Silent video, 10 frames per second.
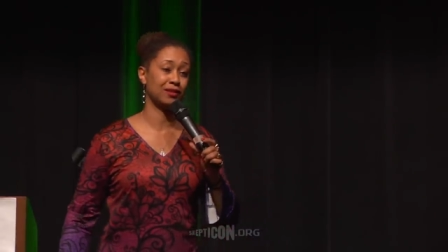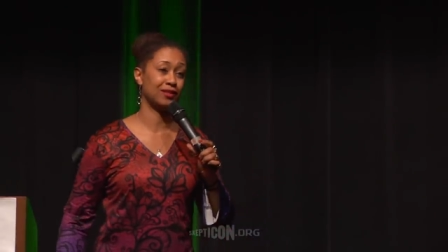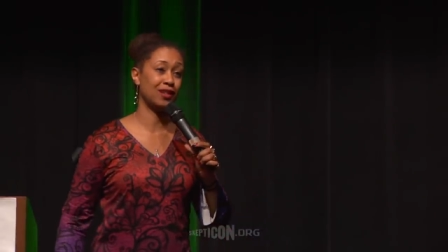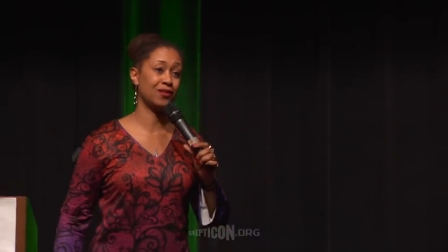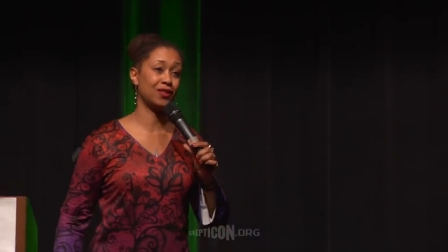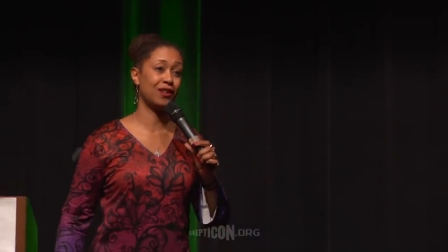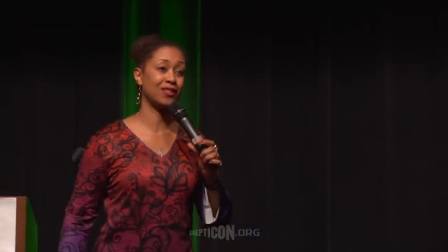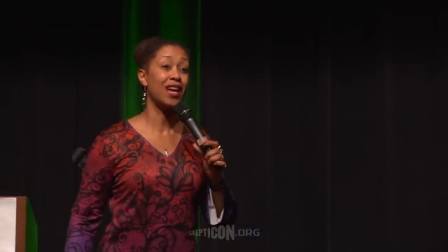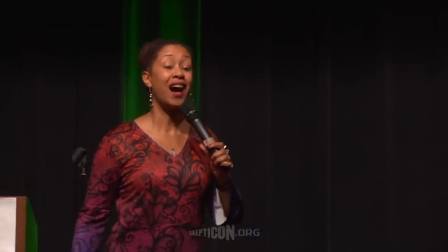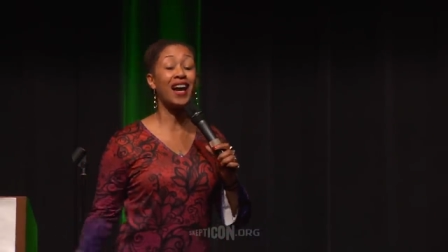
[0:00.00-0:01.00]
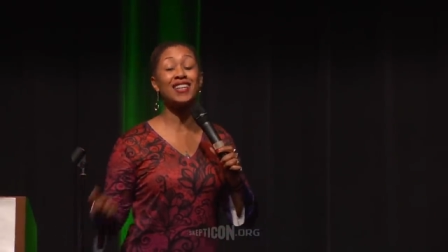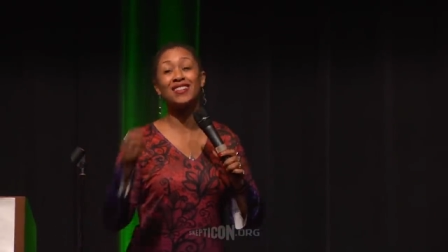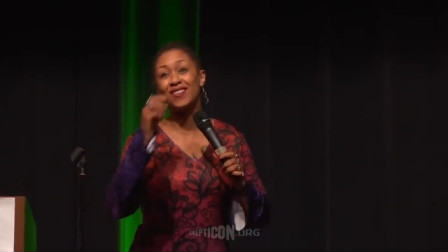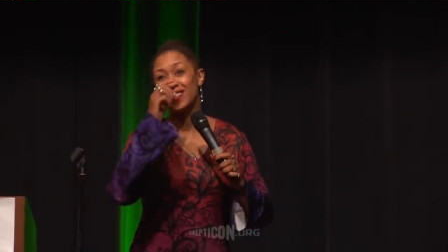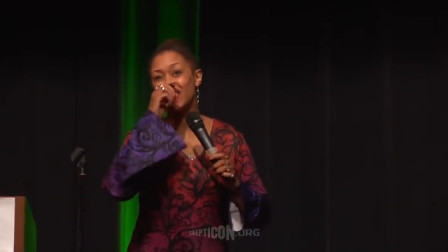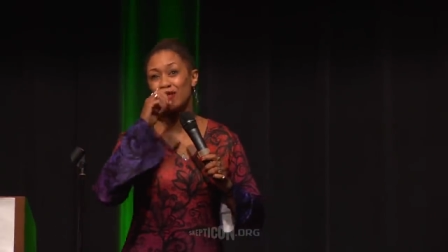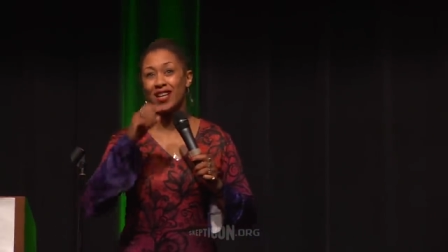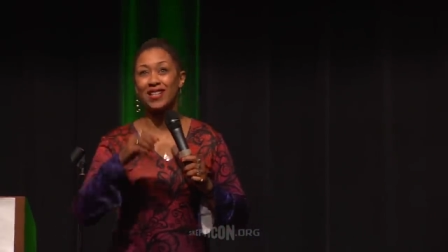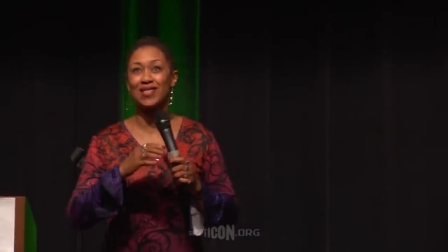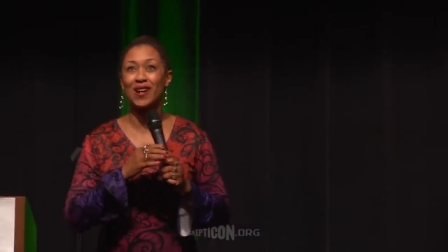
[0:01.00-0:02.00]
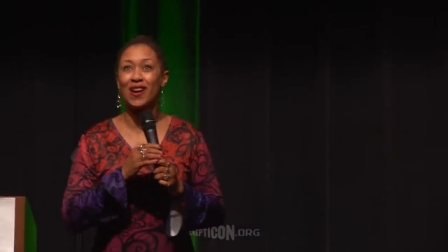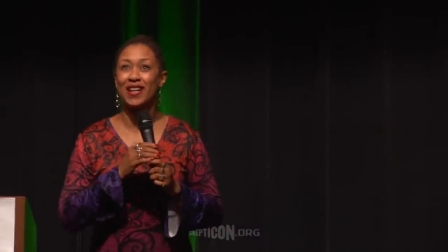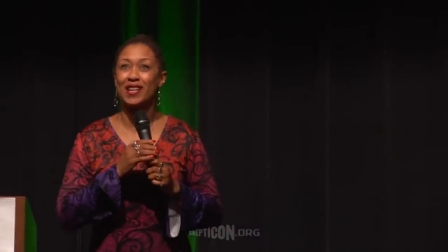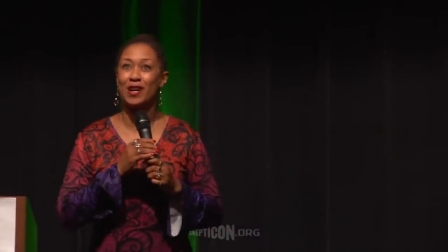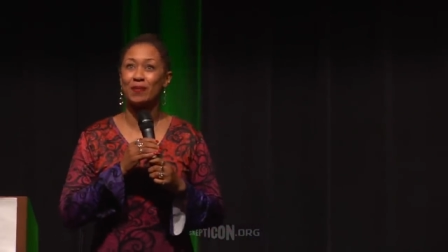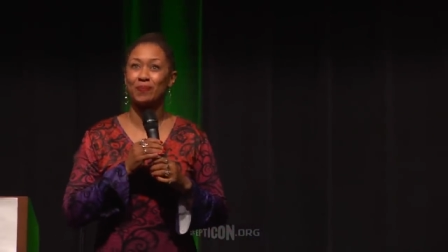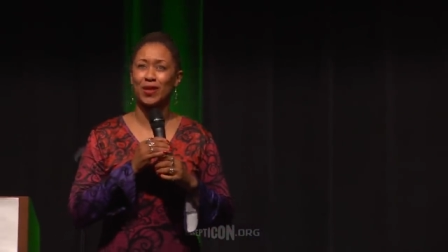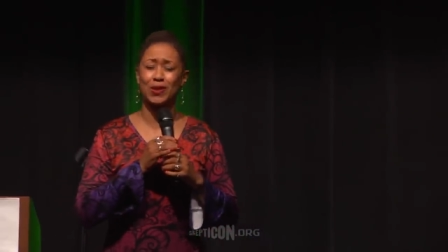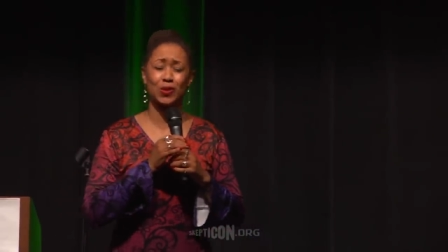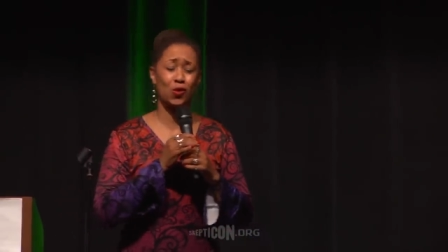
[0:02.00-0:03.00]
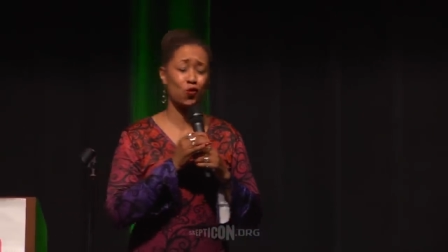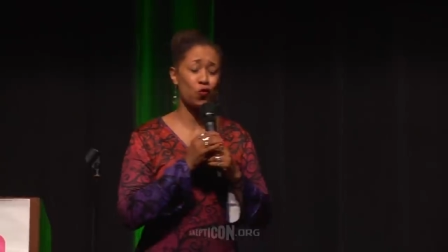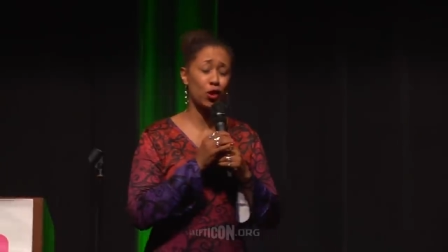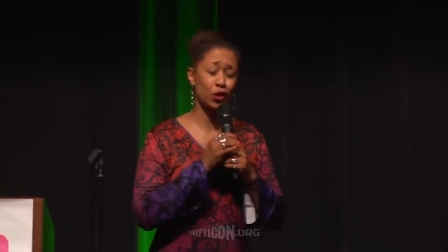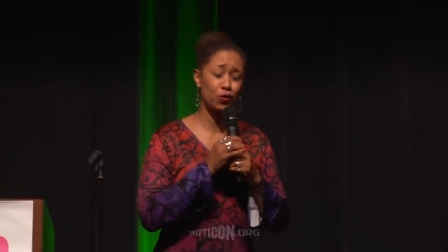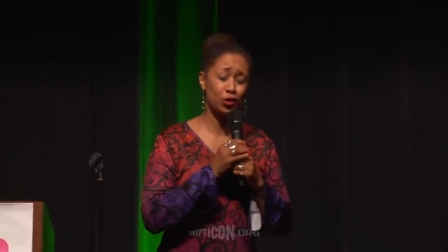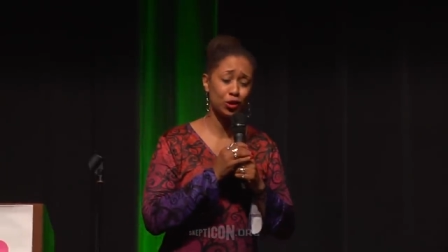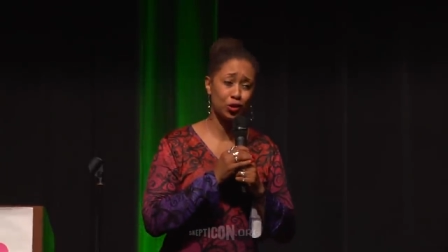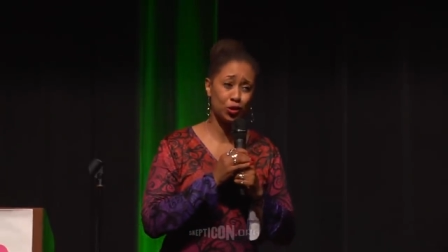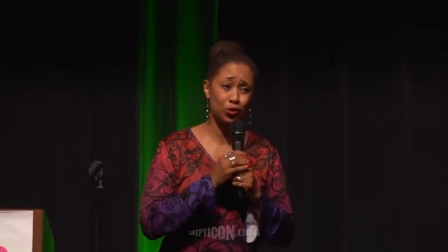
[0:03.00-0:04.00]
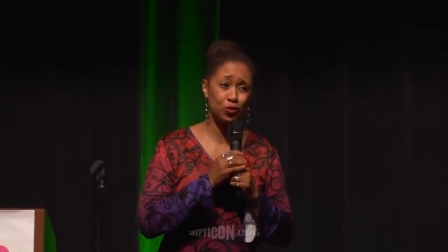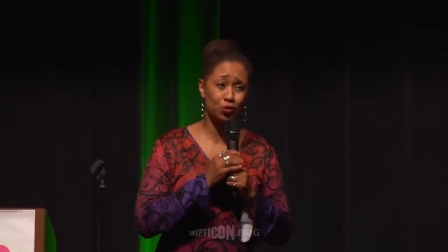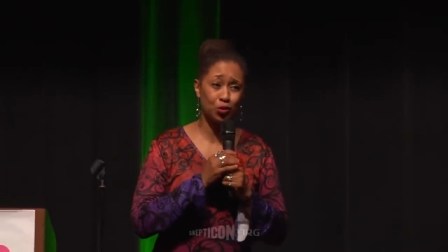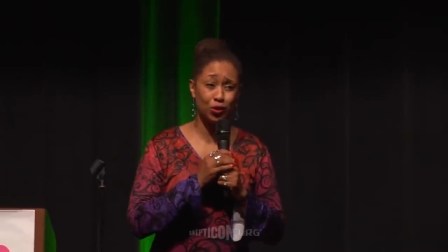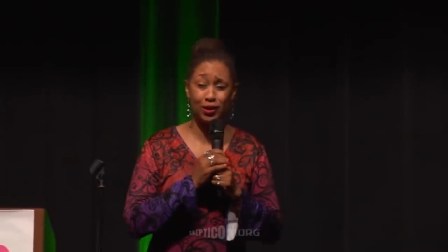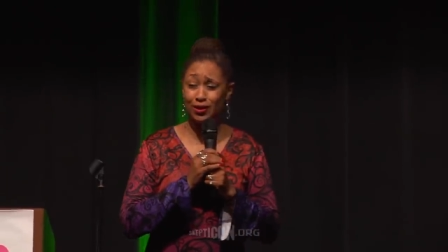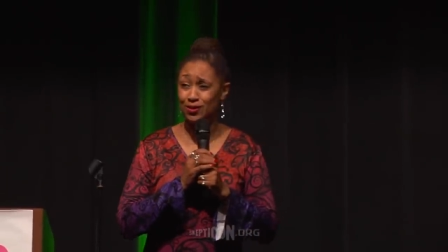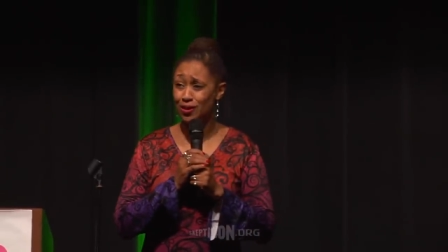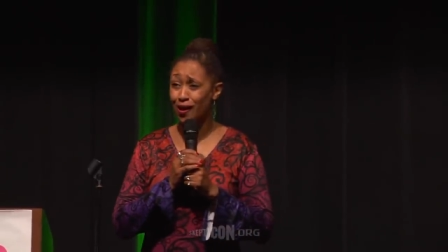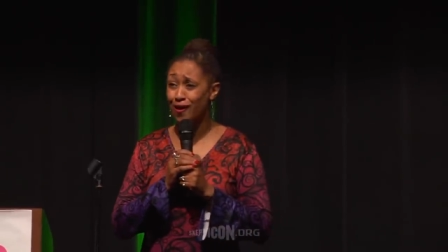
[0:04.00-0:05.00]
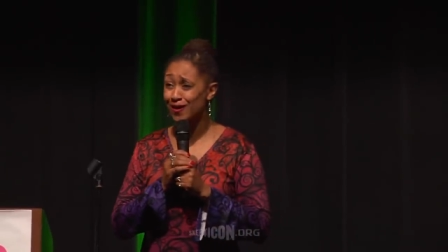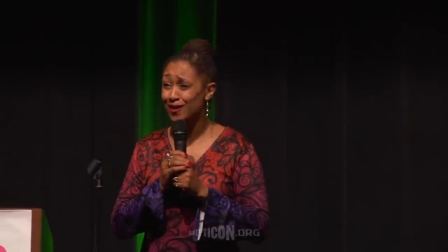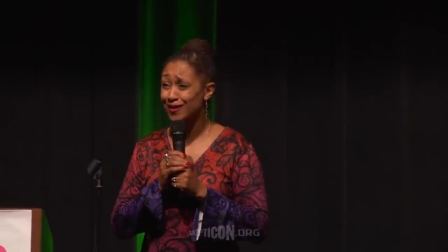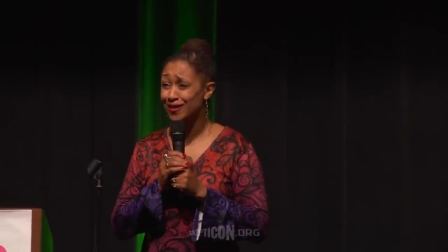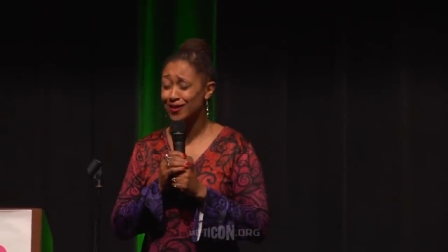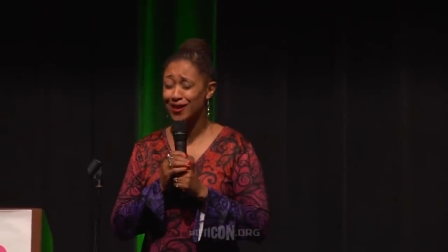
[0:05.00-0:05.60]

Love dogs. I you know somebody I saw a, um, I saw a really, really cute police dog.